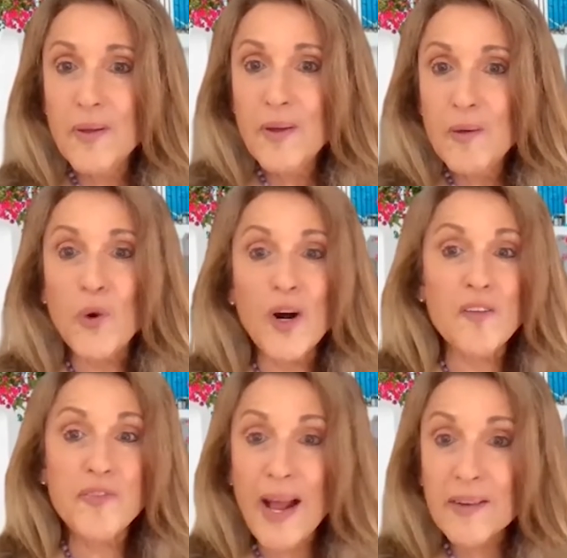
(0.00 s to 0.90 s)
more
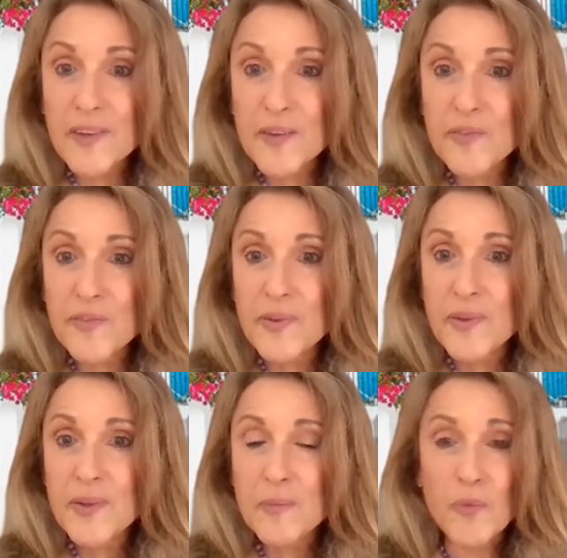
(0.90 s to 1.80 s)
effective,
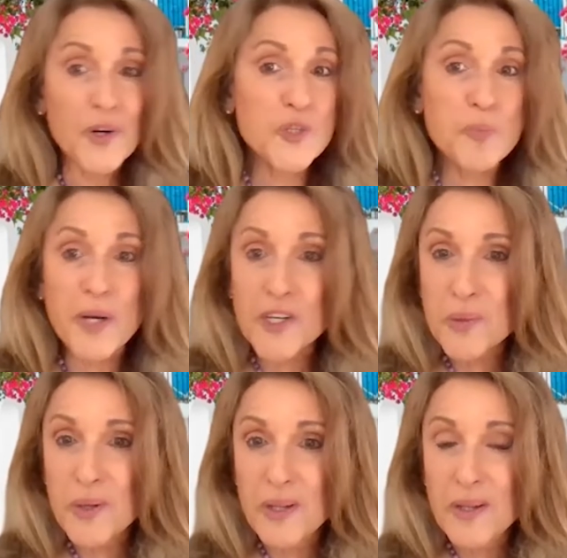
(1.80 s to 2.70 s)
more
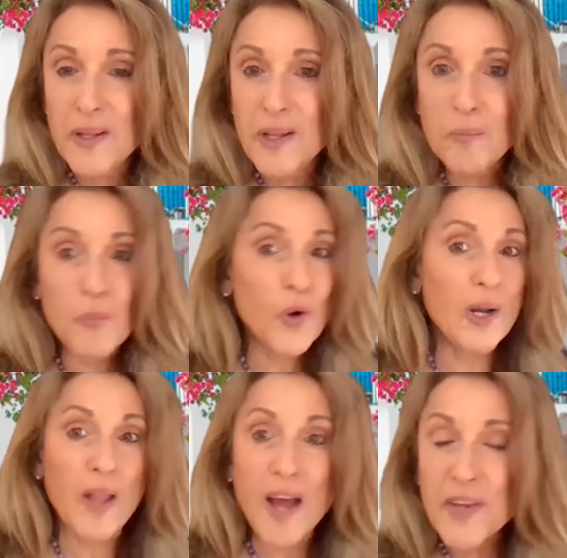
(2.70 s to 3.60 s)
spiritual, more
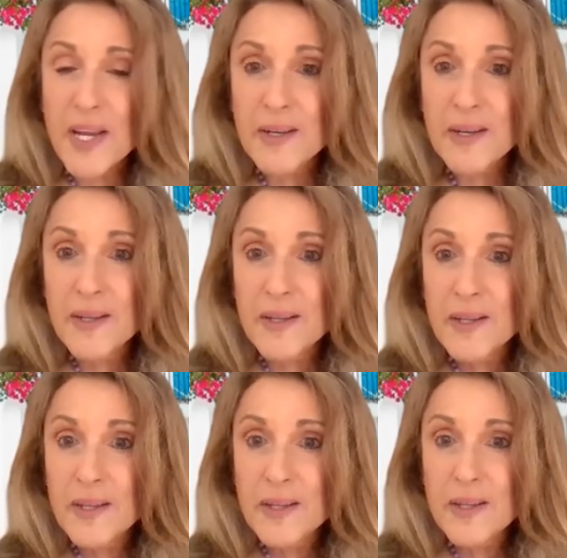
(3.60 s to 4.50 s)
loving,
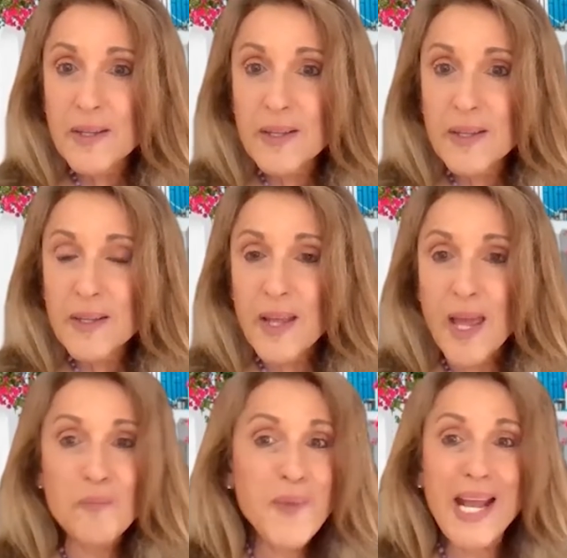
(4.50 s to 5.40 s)

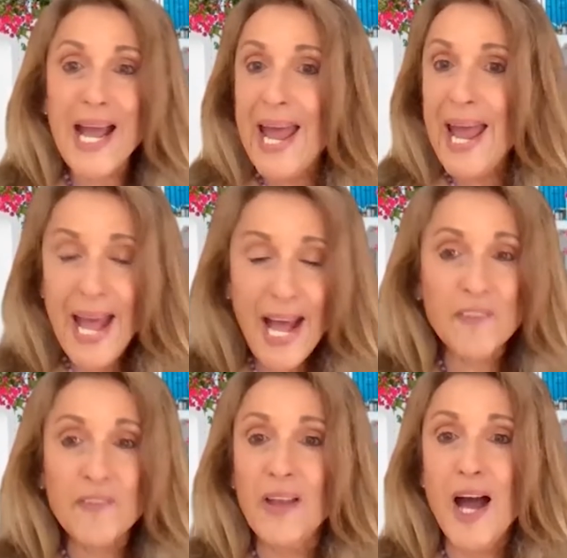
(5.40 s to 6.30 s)
and make a heck
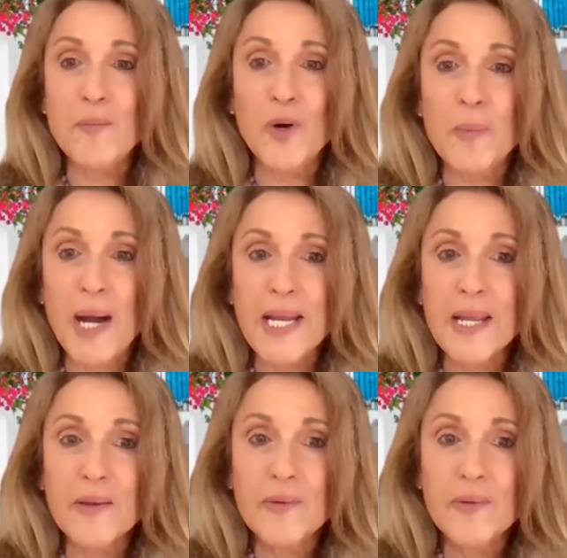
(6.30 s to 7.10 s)
of a lot more money.